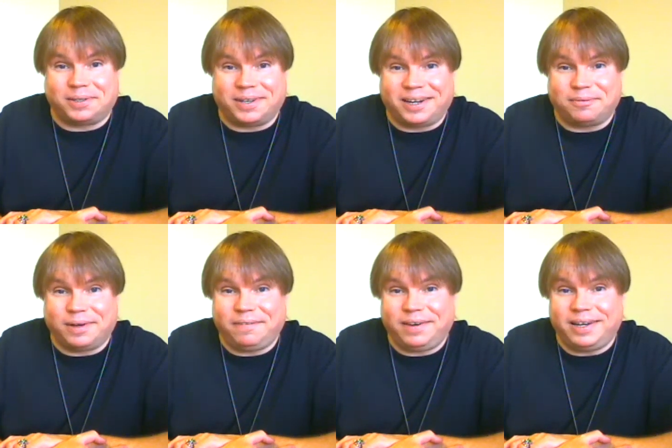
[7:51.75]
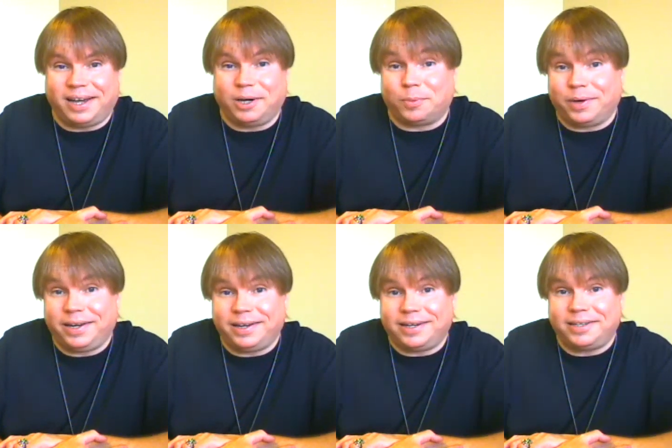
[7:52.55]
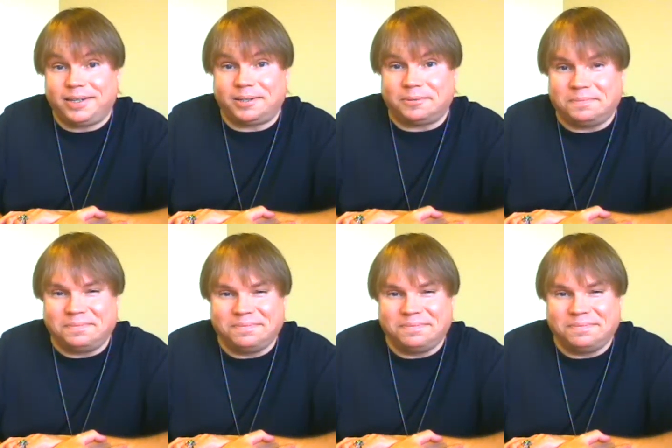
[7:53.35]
or what have you done, or what are you going to do?